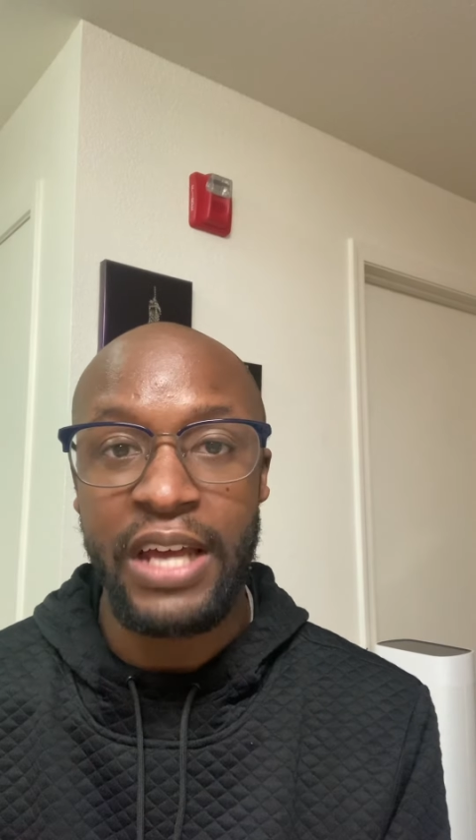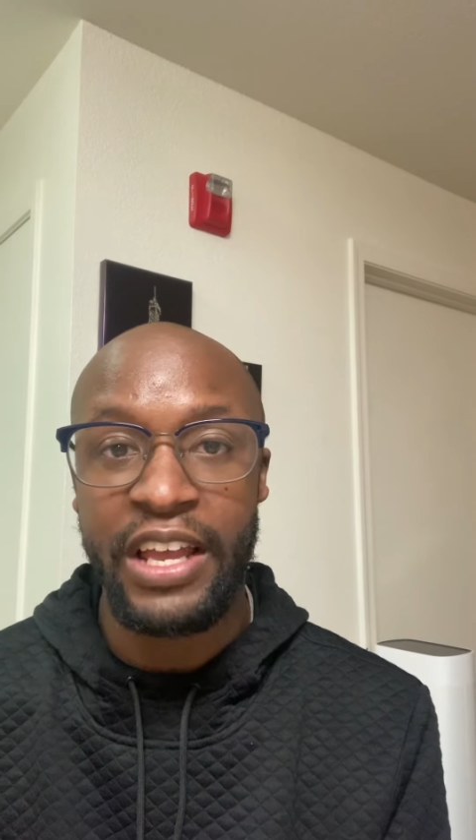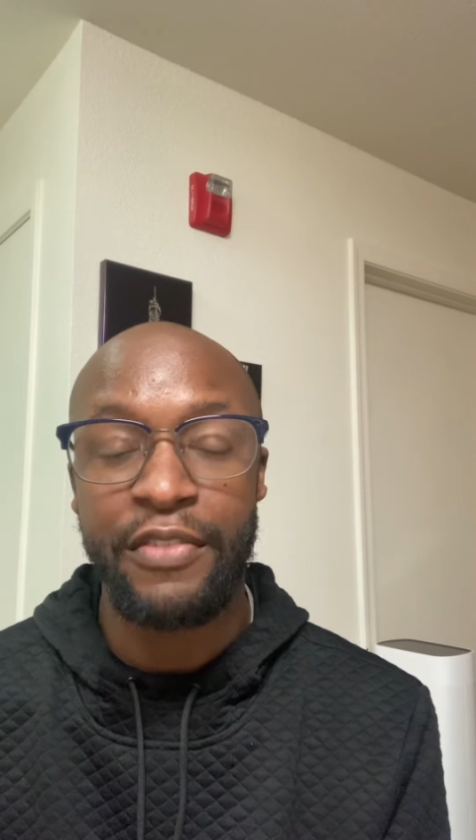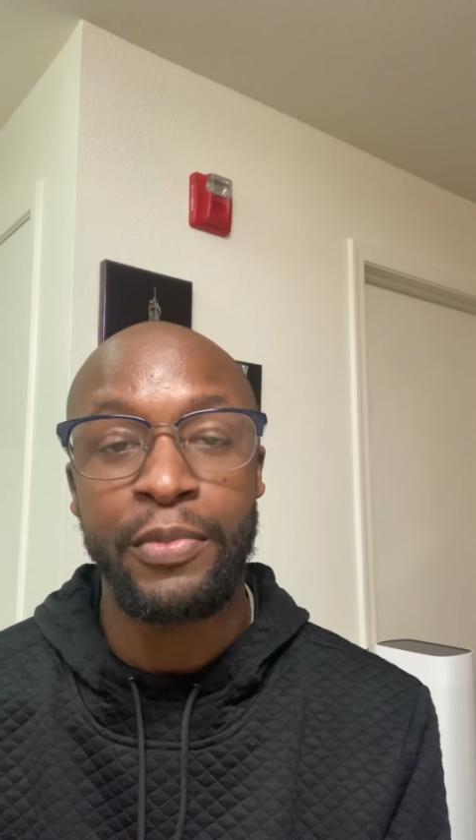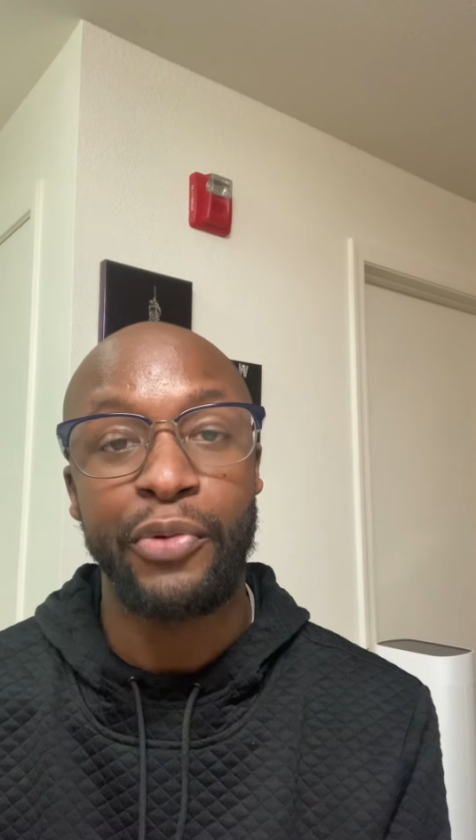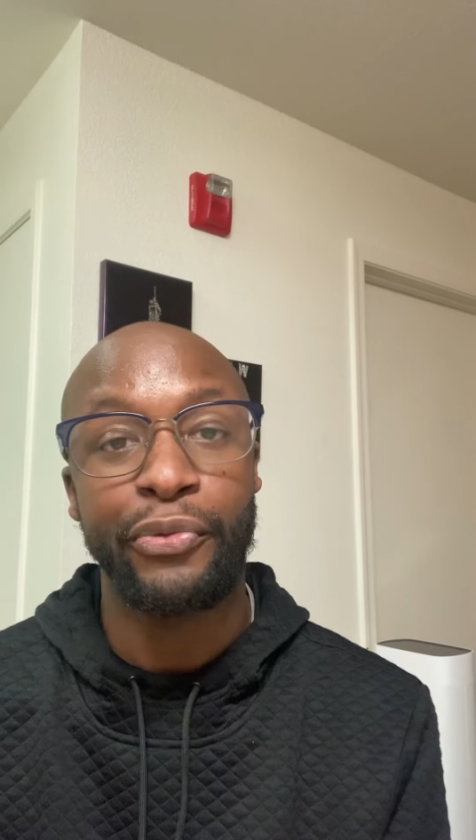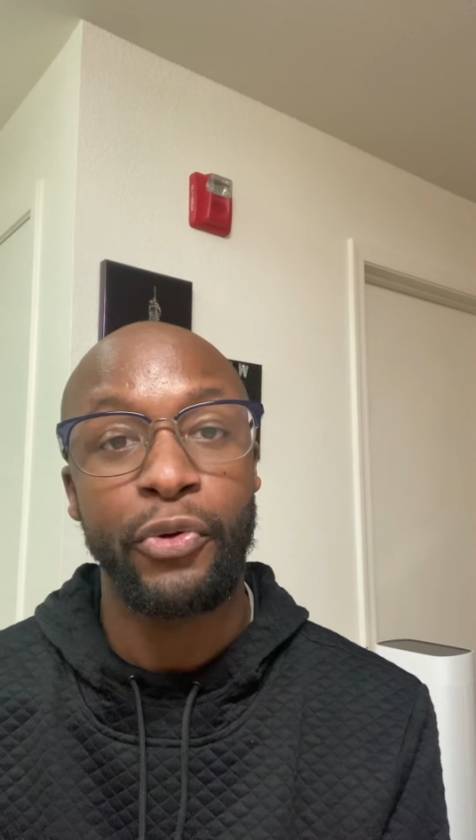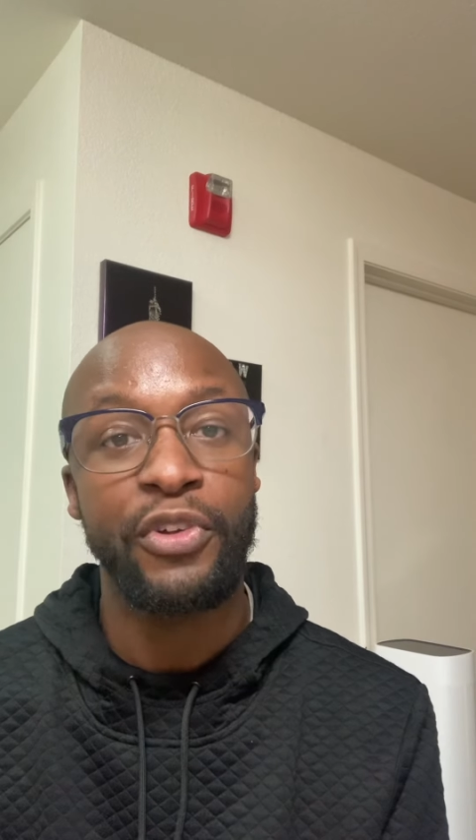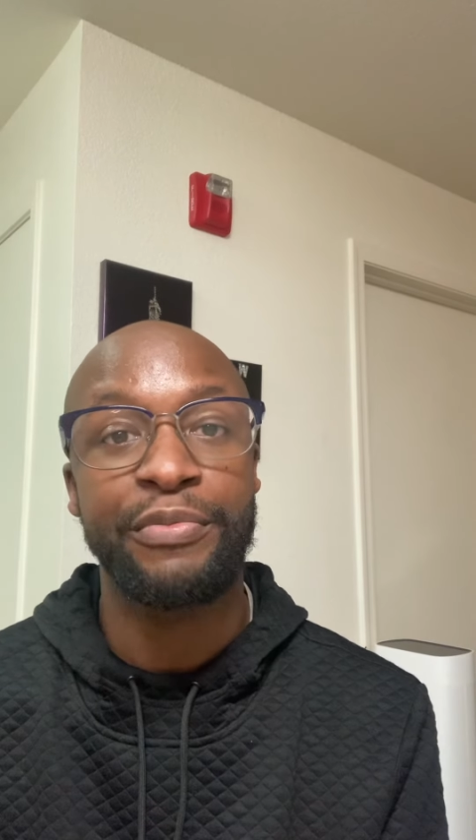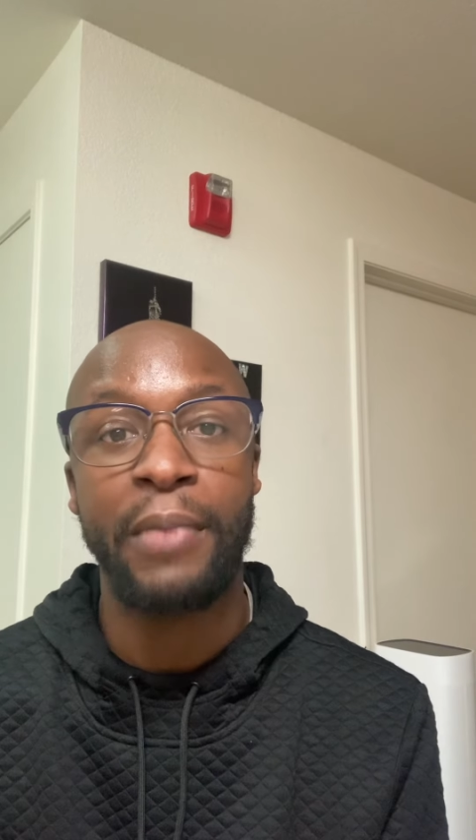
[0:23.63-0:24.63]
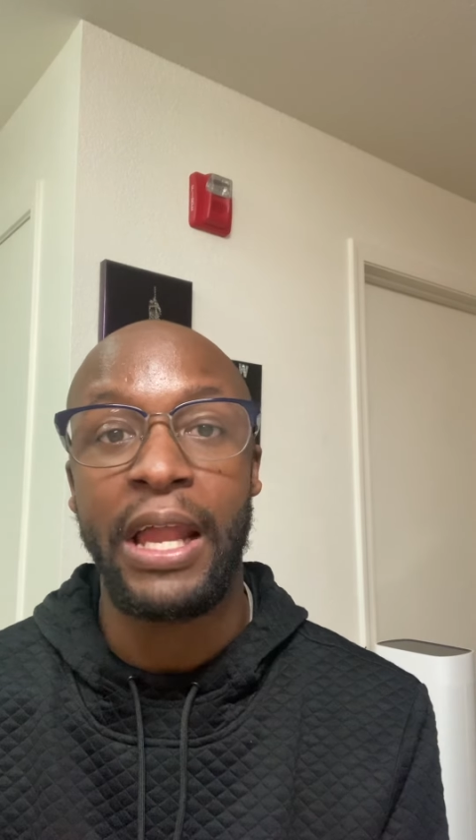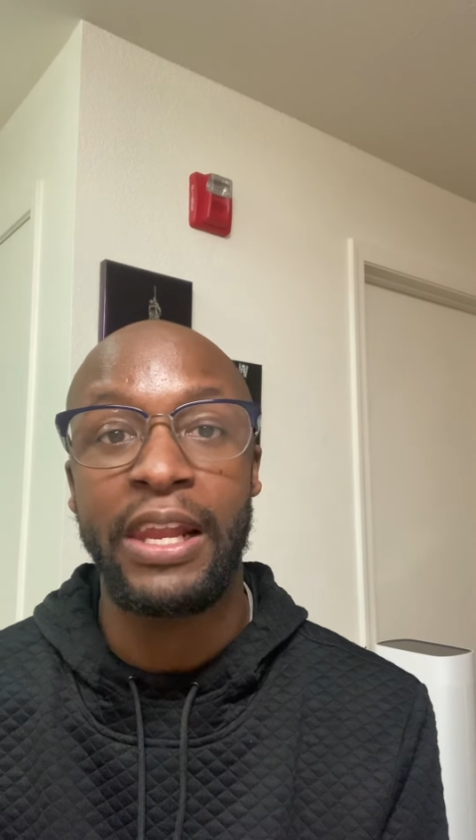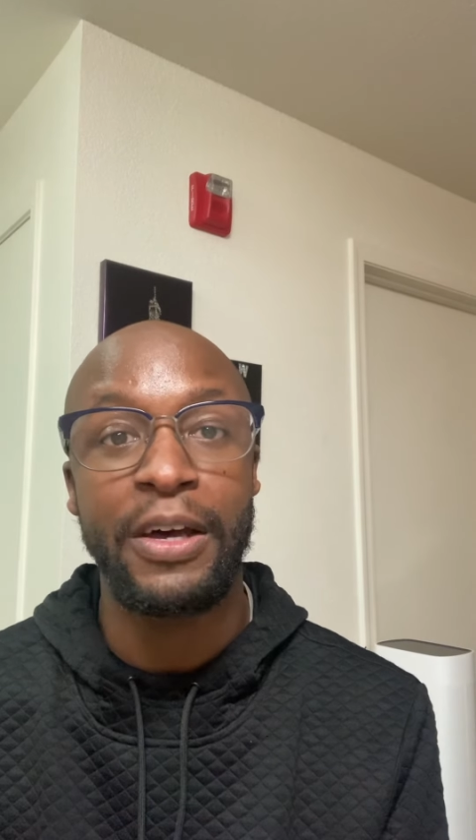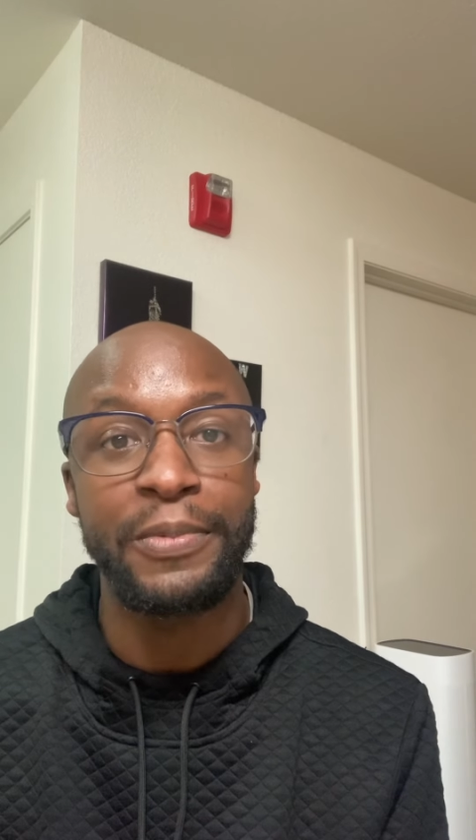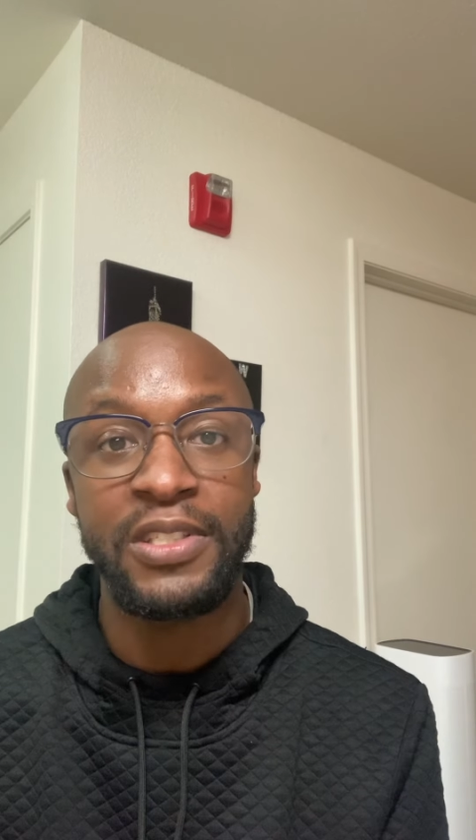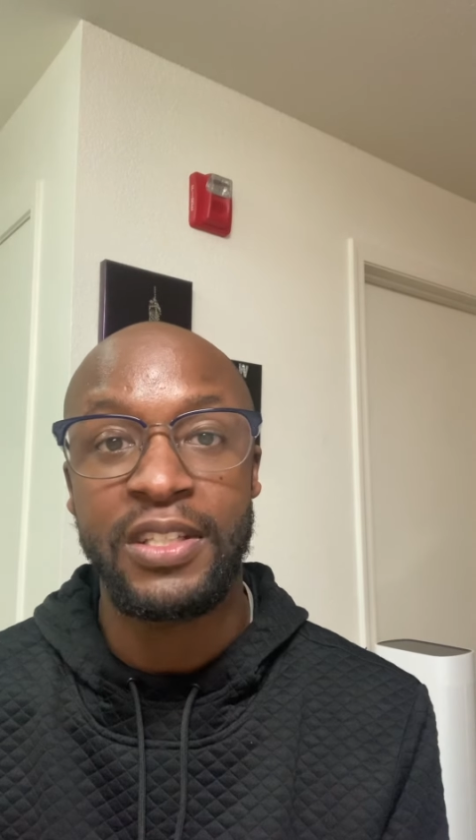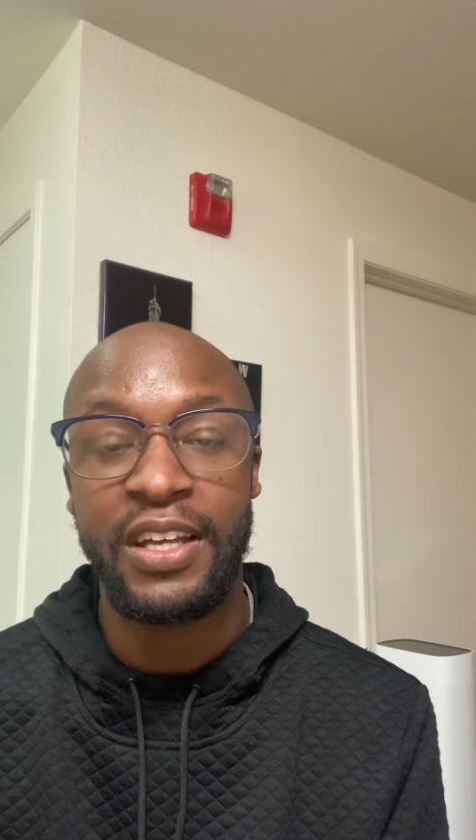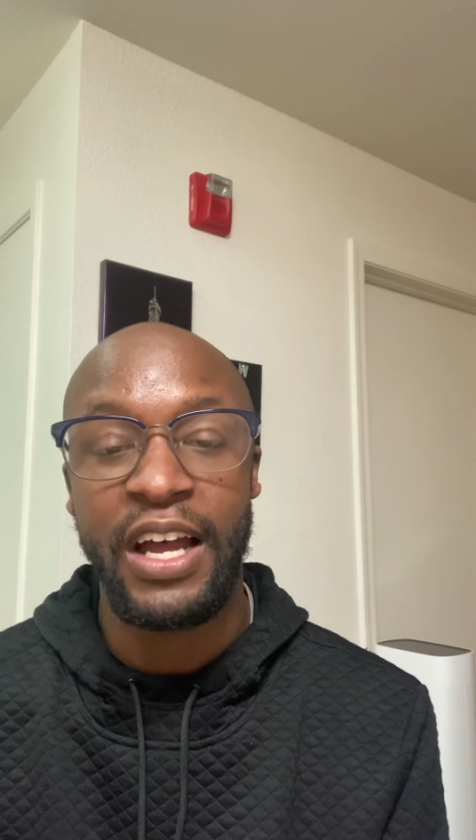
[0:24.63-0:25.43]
I give him the fruit of my lips.